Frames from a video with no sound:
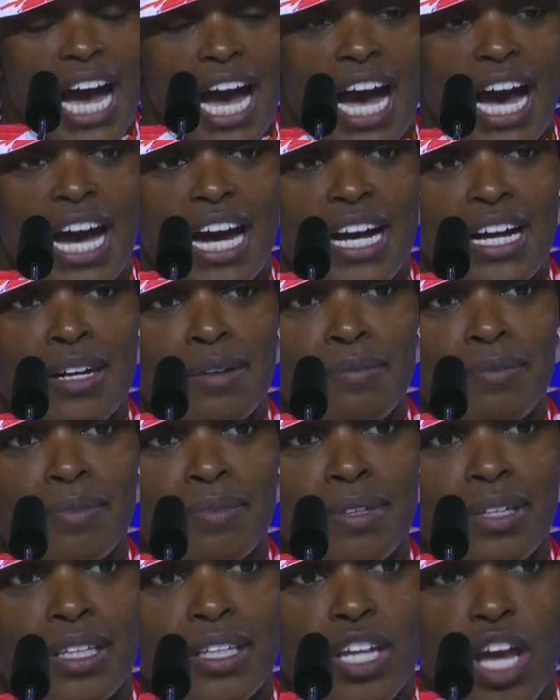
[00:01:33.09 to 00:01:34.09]
um,
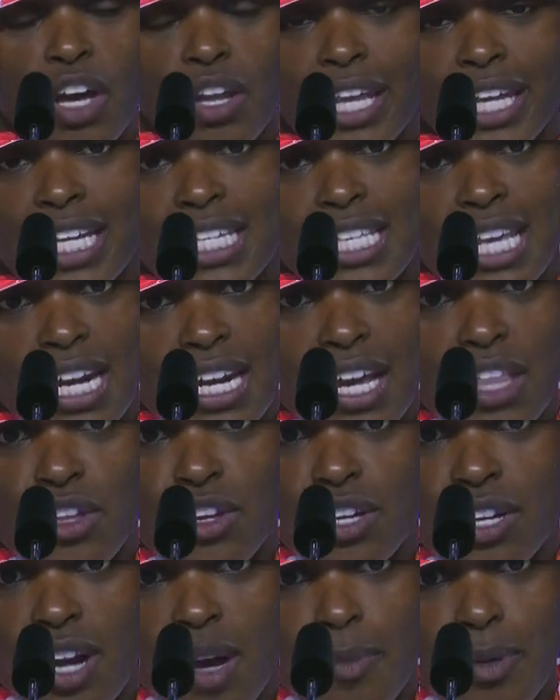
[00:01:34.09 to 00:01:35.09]
no, like I said, another
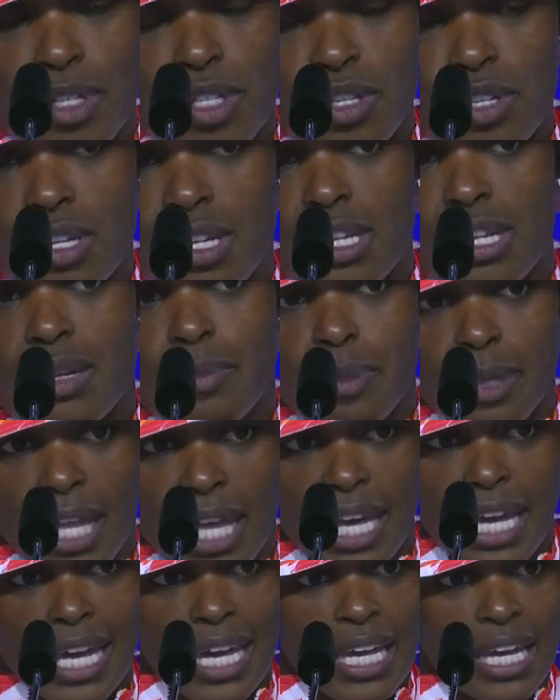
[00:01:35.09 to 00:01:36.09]
good opportunity to
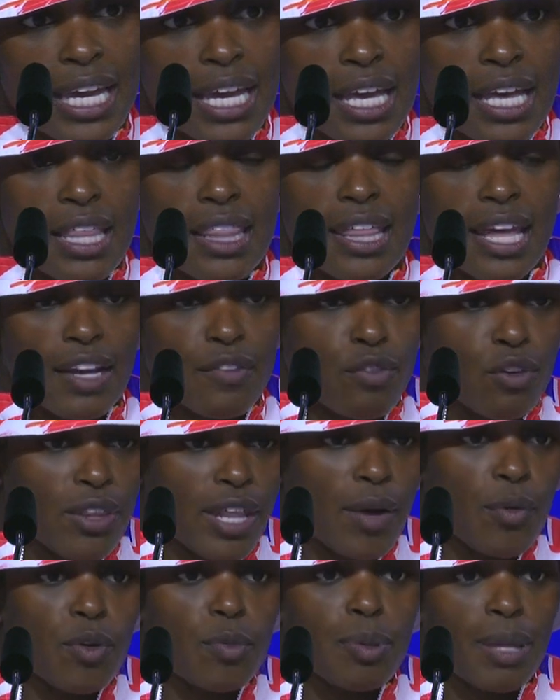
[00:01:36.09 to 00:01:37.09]
play. Thankful
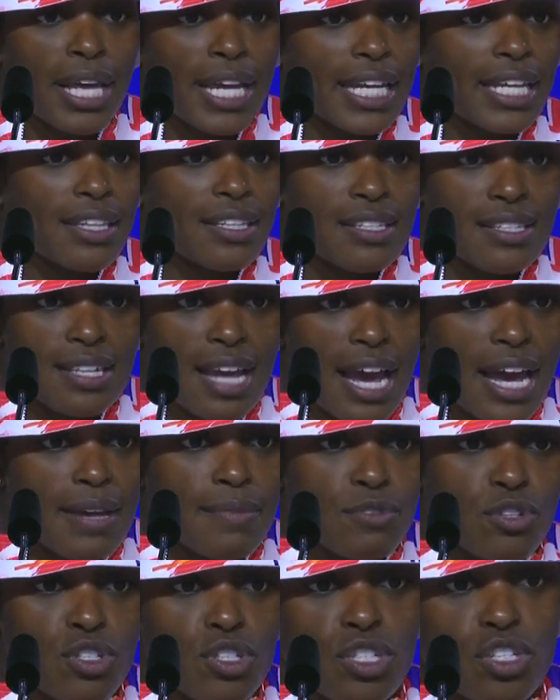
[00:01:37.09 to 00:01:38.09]
that we're playing in this
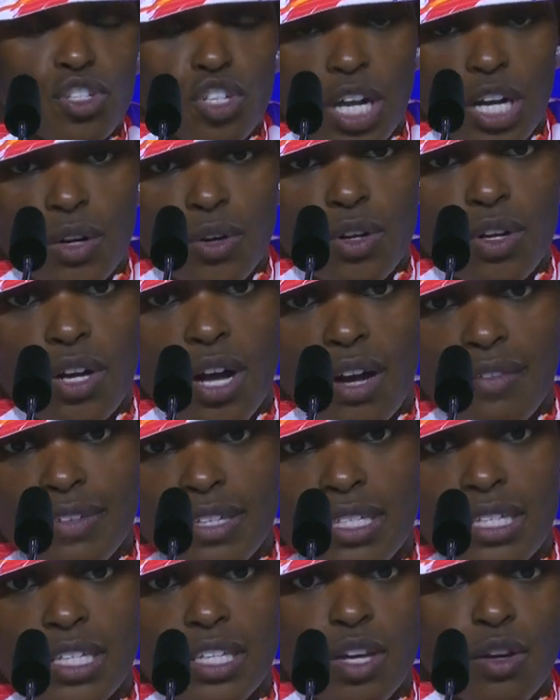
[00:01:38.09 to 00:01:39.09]
time, just in general.
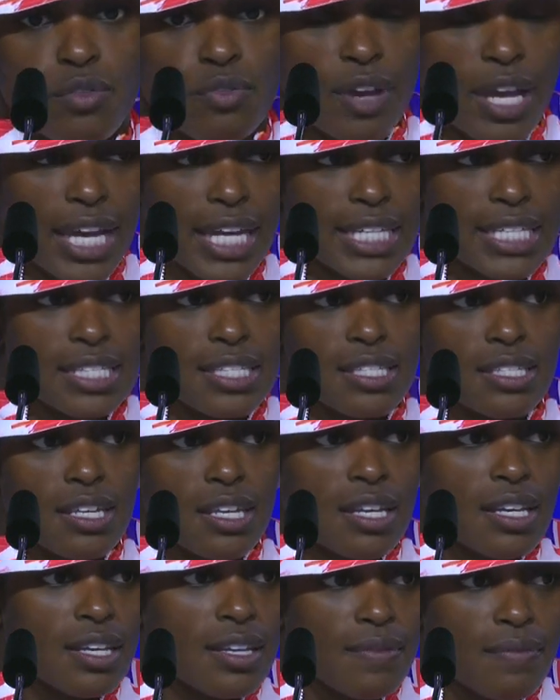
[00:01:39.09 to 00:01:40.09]
Obviously, no fans.
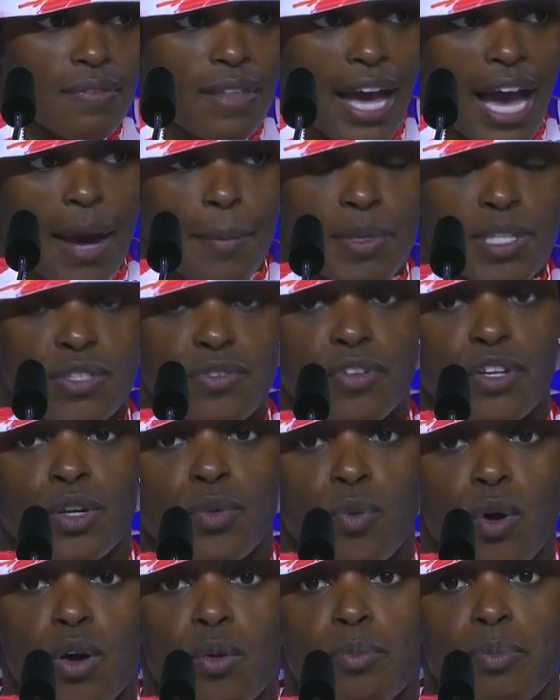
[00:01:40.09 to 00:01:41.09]
The atmosphere
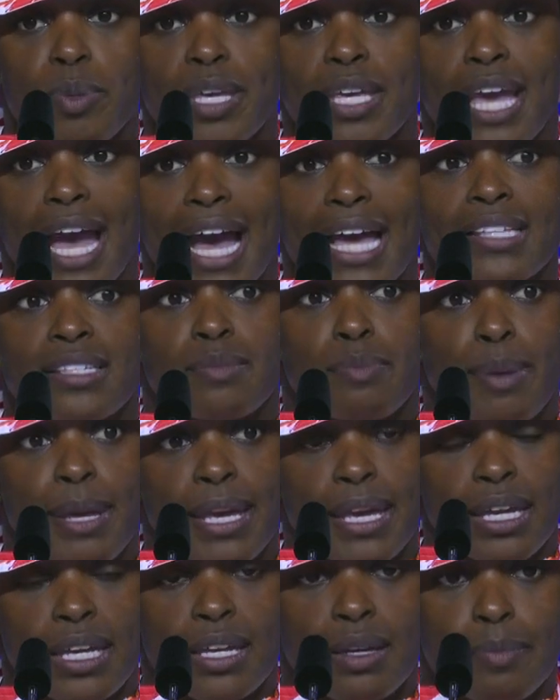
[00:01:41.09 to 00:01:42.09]
won't be as
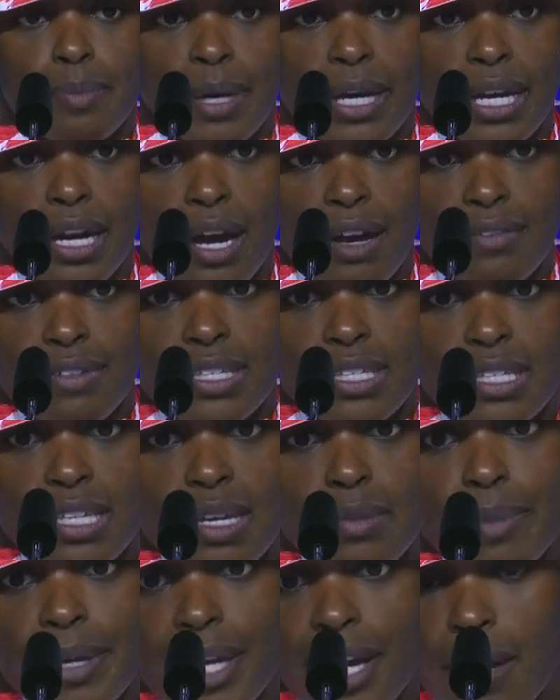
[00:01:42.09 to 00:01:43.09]
big, but obviously
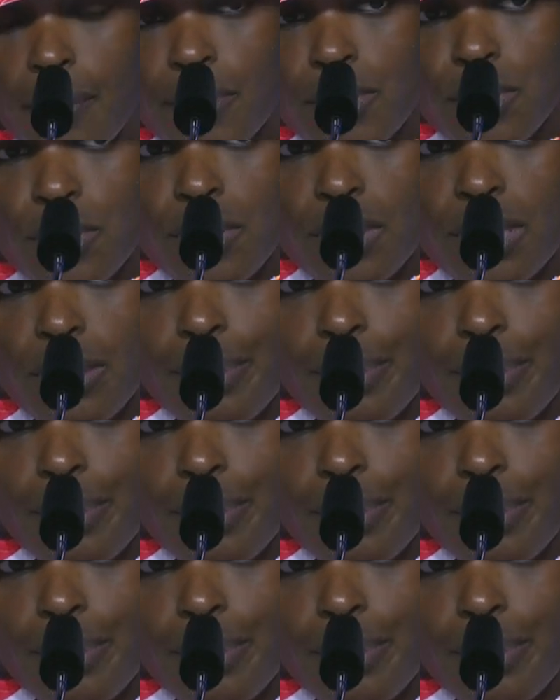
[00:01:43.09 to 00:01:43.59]
a big opportunity to